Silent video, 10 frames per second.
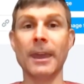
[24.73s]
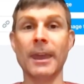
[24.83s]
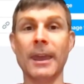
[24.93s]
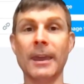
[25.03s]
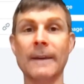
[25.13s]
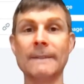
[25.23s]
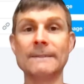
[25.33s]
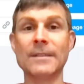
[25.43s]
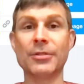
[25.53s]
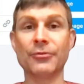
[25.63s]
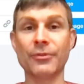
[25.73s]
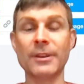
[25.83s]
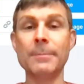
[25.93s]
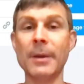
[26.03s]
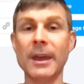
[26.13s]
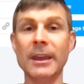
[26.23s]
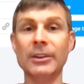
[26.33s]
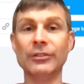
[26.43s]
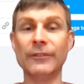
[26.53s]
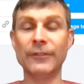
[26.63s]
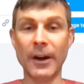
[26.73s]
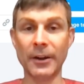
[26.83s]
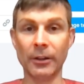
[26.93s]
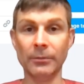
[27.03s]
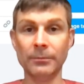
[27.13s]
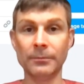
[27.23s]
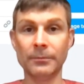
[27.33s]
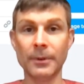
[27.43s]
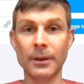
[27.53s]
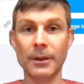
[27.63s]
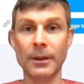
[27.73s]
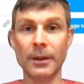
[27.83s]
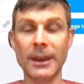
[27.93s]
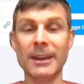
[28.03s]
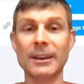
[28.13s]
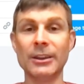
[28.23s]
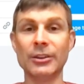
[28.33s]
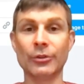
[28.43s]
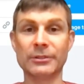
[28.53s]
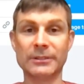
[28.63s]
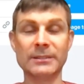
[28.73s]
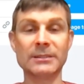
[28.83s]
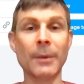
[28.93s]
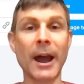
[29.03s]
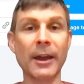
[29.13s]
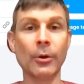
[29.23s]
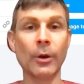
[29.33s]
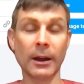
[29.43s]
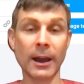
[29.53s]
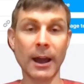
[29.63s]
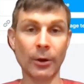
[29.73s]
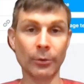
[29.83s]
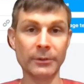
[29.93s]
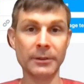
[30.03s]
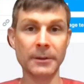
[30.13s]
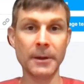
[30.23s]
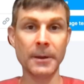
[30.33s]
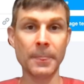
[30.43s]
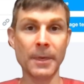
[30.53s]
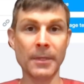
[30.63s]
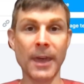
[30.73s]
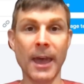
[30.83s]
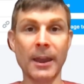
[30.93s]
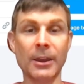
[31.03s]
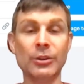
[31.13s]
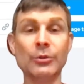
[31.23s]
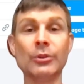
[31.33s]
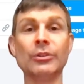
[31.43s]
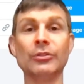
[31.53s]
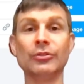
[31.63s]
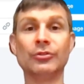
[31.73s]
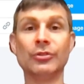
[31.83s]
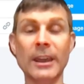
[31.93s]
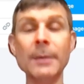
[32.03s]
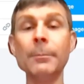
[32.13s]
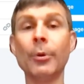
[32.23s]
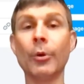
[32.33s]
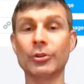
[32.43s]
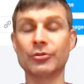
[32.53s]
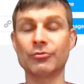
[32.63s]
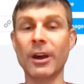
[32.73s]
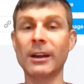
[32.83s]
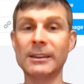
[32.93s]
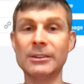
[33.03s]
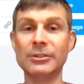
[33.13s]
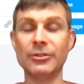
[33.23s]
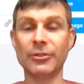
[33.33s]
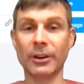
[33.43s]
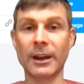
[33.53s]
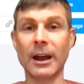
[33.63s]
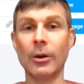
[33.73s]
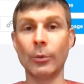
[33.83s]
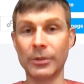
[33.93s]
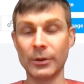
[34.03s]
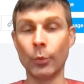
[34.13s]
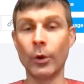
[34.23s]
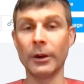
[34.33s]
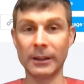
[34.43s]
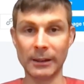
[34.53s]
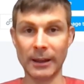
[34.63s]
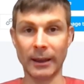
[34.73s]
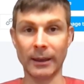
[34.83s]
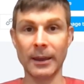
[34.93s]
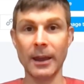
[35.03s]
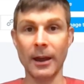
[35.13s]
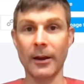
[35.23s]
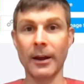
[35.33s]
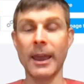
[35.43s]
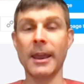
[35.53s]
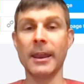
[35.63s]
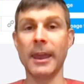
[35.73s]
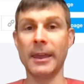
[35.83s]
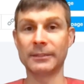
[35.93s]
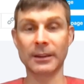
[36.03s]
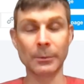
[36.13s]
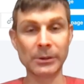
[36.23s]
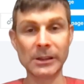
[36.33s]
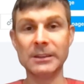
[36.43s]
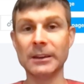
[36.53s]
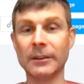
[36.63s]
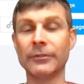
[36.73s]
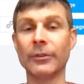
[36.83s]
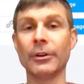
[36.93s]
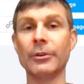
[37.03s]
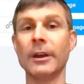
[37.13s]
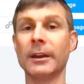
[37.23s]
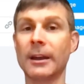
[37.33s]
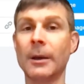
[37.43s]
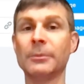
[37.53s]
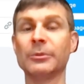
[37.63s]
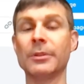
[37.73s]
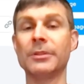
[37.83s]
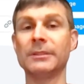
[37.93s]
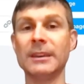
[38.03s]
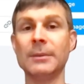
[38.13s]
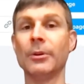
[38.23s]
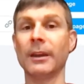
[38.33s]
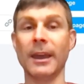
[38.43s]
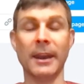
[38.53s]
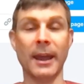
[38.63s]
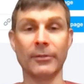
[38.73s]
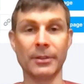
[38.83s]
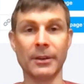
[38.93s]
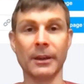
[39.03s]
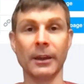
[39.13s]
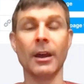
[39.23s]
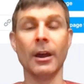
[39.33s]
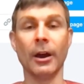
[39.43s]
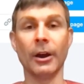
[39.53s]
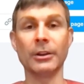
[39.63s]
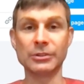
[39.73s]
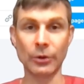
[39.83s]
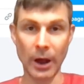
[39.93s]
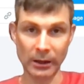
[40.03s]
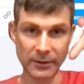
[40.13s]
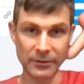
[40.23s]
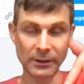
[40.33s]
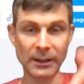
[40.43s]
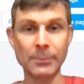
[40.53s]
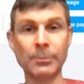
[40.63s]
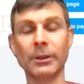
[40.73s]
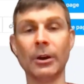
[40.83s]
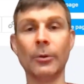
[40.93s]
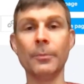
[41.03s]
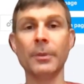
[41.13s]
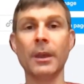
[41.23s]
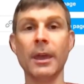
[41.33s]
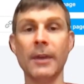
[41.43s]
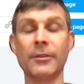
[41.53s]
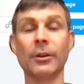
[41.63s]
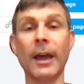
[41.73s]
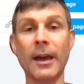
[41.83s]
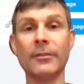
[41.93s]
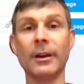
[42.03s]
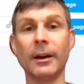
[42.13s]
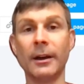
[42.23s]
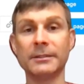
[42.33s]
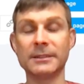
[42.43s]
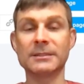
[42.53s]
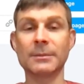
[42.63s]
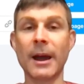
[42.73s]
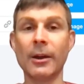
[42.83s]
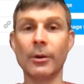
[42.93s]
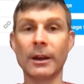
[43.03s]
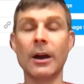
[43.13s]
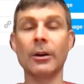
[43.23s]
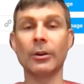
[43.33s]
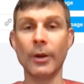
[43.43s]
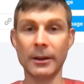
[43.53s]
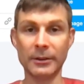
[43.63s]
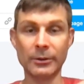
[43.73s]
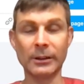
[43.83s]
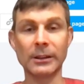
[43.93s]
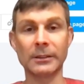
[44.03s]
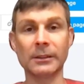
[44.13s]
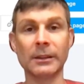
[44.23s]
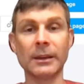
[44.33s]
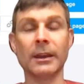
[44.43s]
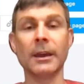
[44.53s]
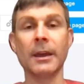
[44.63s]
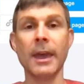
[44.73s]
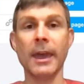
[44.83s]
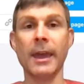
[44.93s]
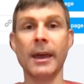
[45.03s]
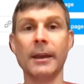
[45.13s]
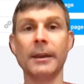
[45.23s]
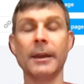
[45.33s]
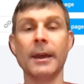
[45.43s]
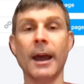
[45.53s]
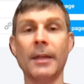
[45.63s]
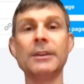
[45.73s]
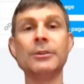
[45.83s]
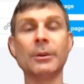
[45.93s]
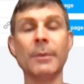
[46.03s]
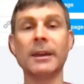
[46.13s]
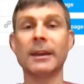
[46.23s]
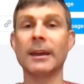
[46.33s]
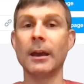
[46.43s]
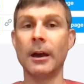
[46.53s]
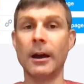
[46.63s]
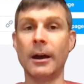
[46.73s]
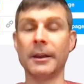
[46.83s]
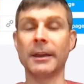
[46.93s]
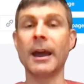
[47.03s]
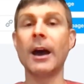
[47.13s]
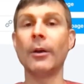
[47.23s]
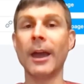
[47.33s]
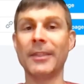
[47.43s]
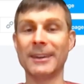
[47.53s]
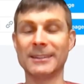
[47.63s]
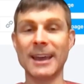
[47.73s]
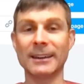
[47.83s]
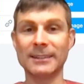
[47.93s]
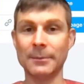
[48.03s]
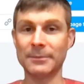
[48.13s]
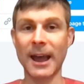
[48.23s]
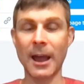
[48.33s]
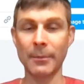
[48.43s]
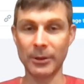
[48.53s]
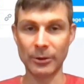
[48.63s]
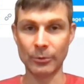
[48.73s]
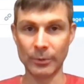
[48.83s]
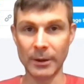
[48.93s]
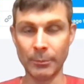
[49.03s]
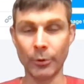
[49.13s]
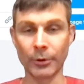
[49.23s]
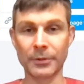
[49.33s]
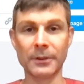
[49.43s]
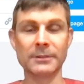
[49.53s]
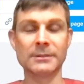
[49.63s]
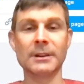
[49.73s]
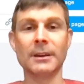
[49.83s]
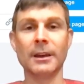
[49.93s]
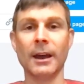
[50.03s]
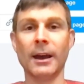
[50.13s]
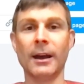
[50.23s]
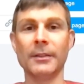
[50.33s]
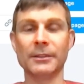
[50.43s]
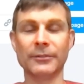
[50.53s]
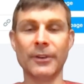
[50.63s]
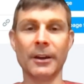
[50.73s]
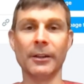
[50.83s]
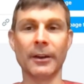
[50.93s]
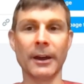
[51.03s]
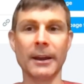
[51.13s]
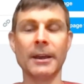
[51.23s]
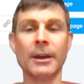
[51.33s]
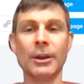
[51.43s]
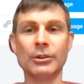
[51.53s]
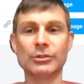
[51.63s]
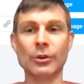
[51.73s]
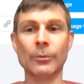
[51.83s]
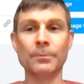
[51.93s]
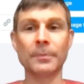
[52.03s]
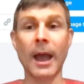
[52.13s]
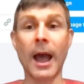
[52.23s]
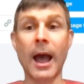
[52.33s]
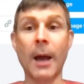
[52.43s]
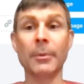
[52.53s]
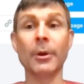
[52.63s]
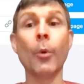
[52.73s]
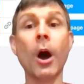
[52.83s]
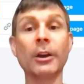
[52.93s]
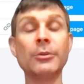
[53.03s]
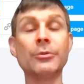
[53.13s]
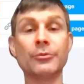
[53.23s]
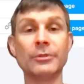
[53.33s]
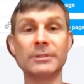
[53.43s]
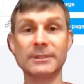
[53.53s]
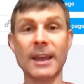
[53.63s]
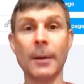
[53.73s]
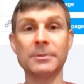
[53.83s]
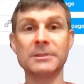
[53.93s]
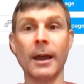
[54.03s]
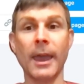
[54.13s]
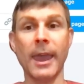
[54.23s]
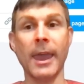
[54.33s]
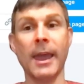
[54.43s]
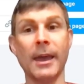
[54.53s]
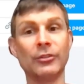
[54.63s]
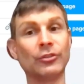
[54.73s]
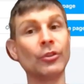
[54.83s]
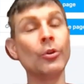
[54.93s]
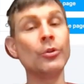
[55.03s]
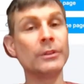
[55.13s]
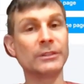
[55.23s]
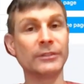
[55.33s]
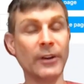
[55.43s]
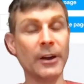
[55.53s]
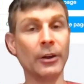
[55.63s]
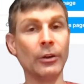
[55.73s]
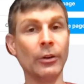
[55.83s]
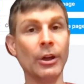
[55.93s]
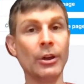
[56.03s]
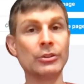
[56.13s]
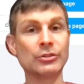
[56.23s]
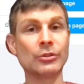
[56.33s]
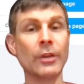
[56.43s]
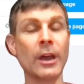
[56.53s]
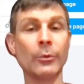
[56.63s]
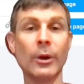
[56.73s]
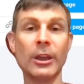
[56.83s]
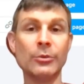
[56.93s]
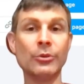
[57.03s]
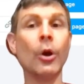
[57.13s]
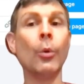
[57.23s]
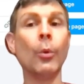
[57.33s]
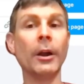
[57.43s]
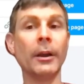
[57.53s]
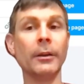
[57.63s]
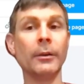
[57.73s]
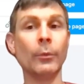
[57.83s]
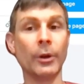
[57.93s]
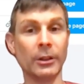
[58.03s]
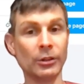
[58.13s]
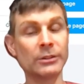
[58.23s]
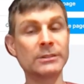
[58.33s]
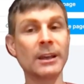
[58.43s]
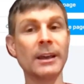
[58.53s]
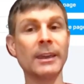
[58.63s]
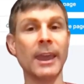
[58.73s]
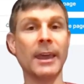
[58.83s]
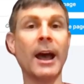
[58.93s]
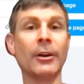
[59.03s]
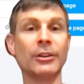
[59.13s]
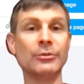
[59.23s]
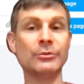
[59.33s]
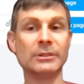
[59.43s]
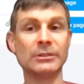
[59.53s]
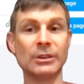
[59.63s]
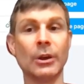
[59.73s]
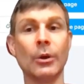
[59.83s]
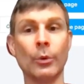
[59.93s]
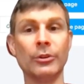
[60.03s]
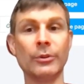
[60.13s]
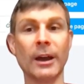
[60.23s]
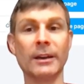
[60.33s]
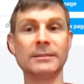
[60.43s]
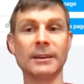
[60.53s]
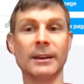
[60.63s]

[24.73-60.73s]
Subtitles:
a 3-page funnel in your System.io account that you can import directly into your account within one click. All right. And it's completely done for you. It comes with this ebook and everything. All right. So I'll leave the link below. If you don't have a System.io account, go ahead and you can click the link. And I think you can make an account at the exact same time you import this funnel. All right. So I'm going to walk you through the steps and show you this funnel so that way you know what it looks like and how to use this when you guys